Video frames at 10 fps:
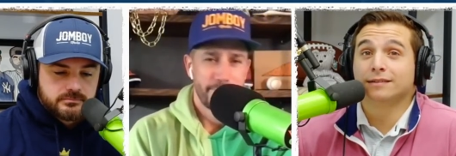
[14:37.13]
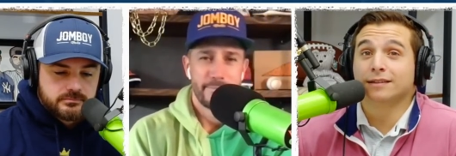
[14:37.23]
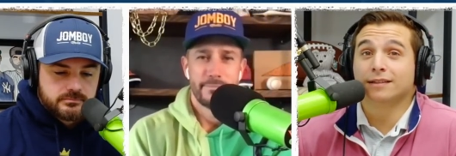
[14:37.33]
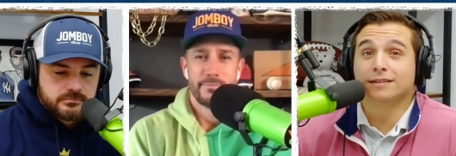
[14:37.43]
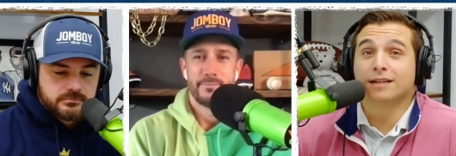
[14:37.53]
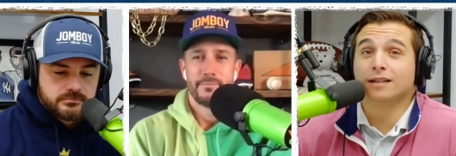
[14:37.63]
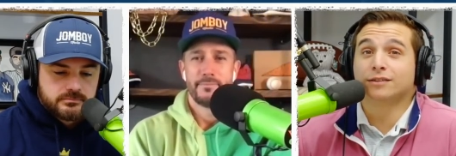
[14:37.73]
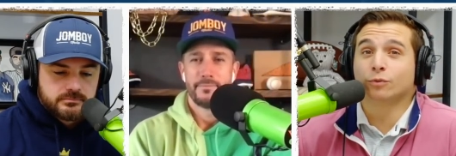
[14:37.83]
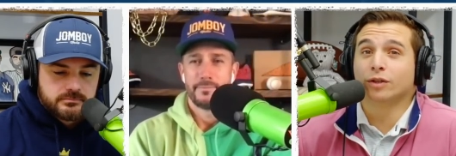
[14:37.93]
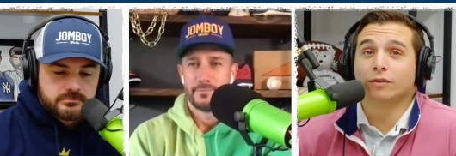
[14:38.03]
Speaker 1: is
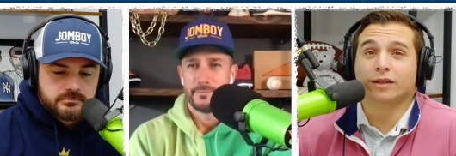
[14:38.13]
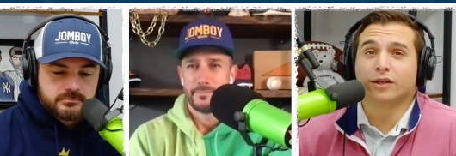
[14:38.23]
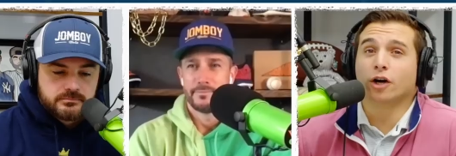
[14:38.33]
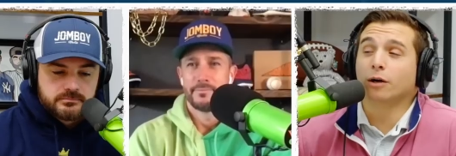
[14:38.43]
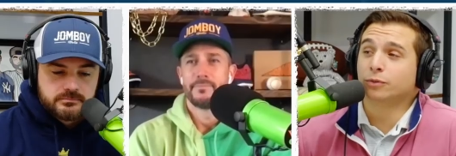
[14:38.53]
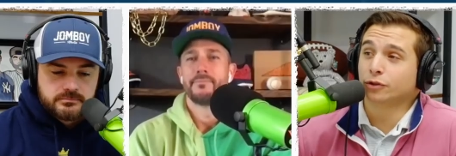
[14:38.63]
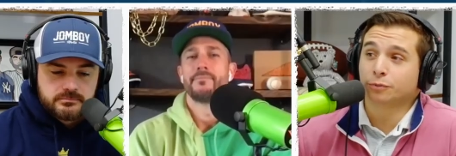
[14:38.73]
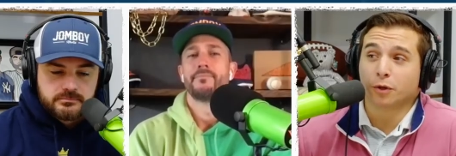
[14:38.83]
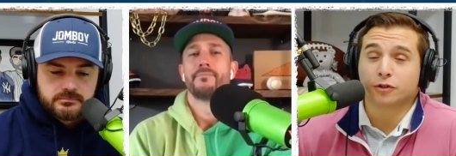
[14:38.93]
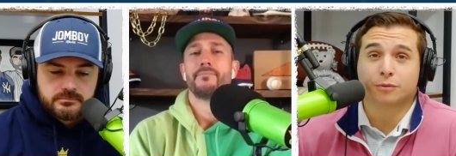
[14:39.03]
nuts. What the Cubs are
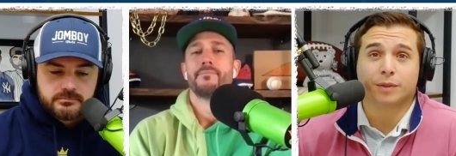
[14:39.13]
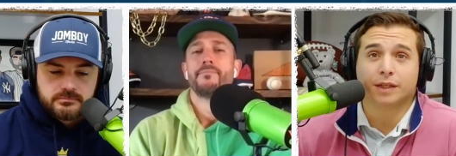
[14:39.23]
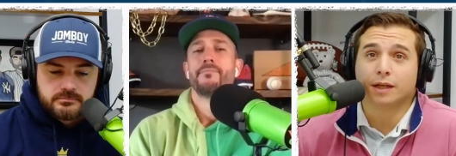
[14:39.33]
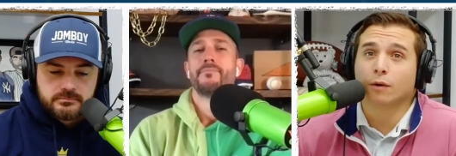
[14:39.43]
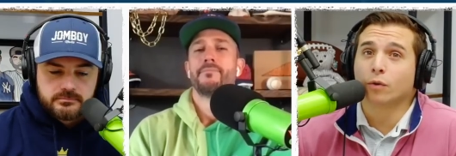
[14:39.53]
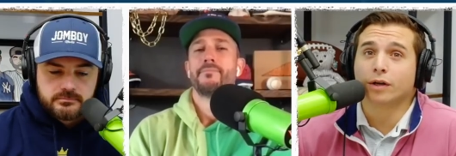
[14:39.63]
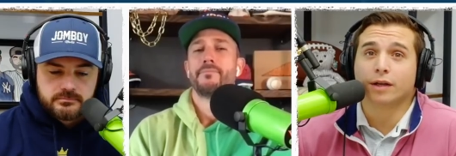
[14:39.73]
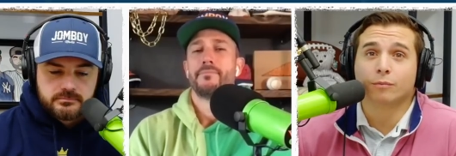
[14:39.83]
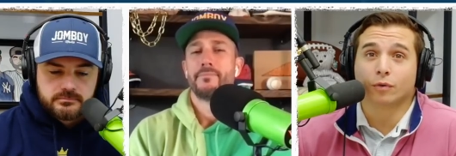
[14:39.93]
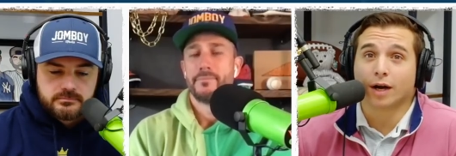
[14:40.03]
supposed to be in on one of
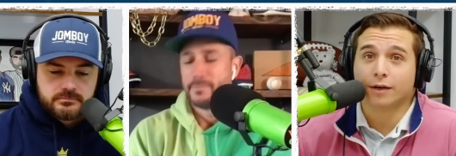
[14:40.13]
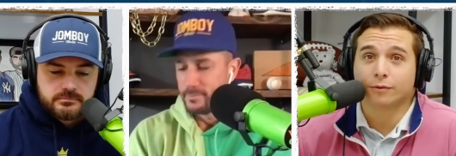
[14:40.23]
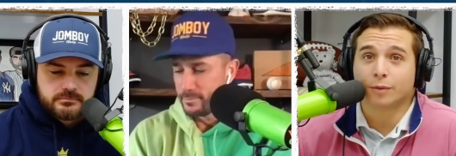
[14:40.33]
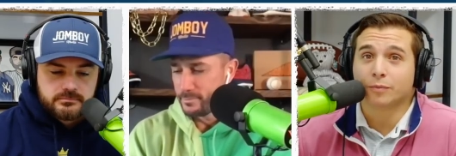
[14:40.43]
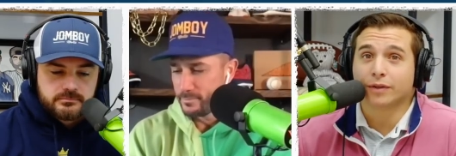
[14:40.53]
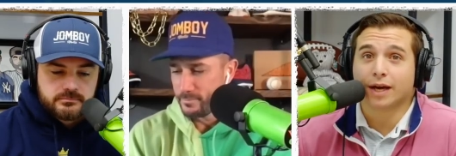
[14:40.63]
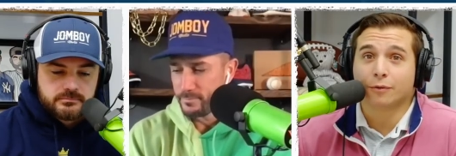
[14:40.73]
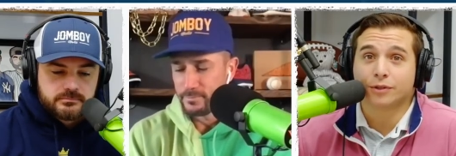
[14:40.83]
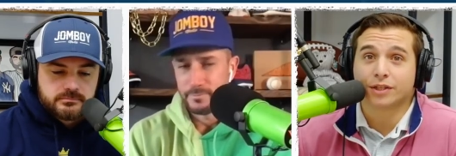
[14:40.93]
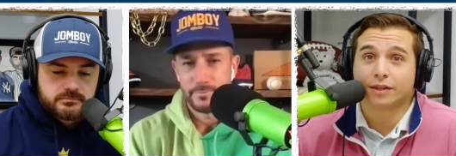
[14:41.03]
them, right? Remember, that
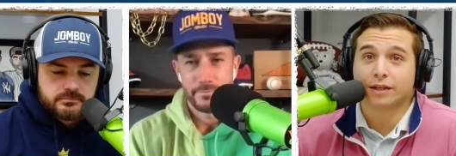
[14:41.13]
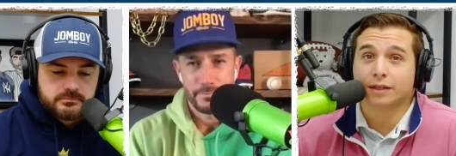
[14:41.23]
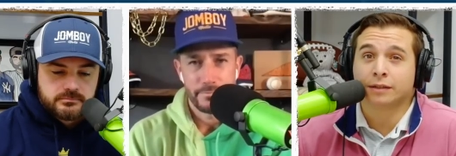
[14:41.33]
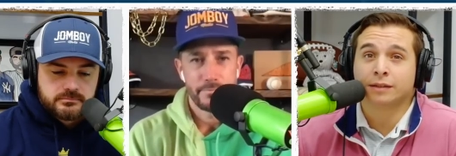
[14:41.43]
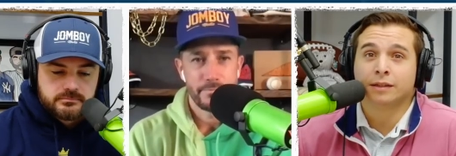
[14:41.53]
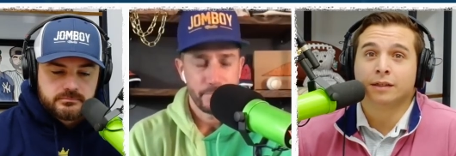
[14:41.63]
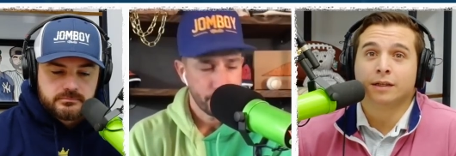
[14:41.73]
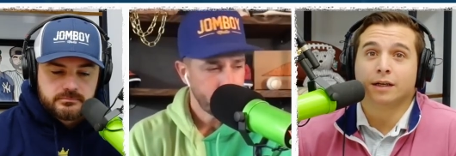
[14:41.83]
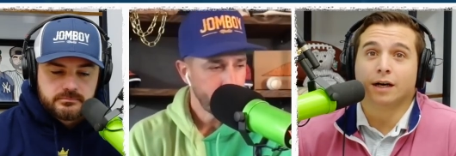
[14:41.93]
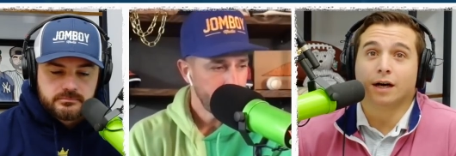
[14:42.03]
was a thing.
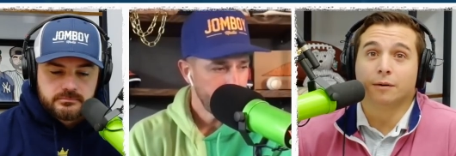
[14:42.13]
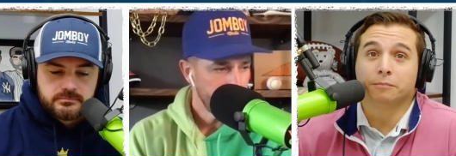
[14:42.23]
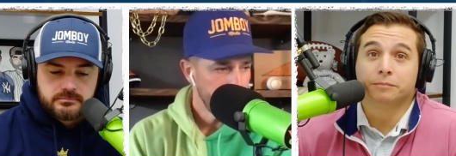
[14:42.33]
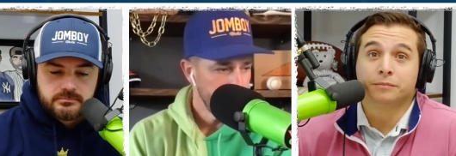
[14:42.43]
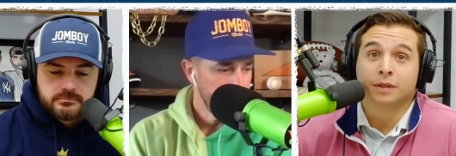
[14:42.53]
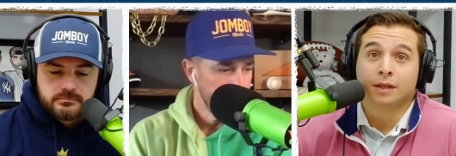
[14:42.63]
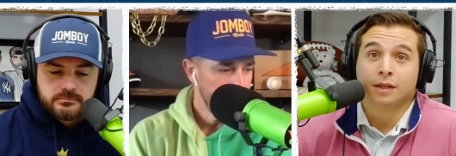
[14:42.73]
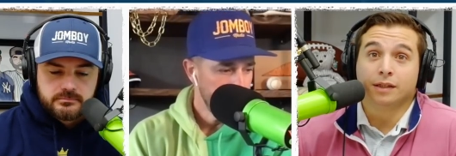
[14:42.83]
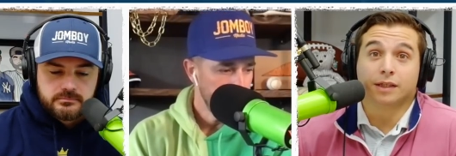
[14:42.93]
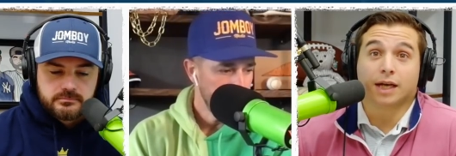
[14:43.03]
Um,
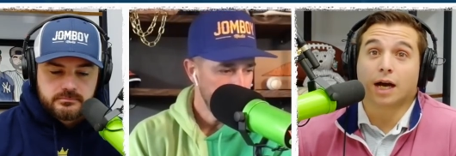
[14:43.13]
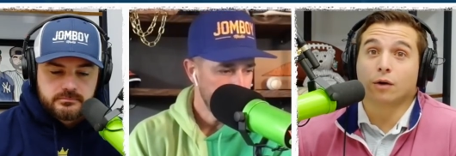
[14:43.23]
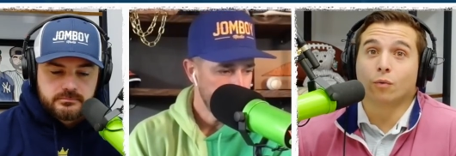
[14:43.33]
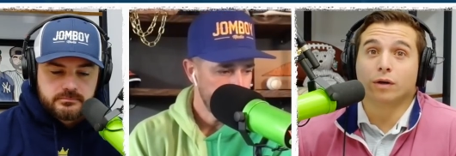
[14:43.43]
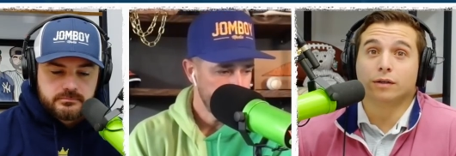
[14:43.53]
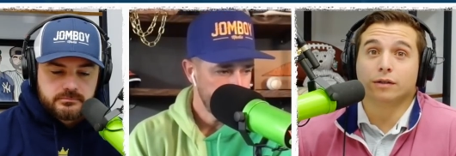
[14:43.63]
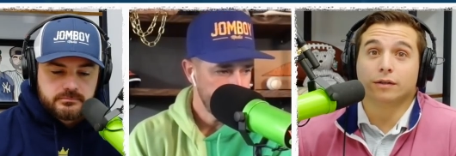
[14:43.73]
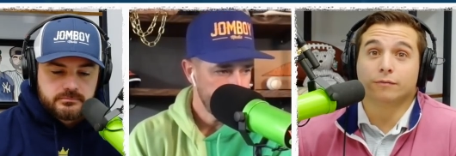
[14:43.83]
you got to wonder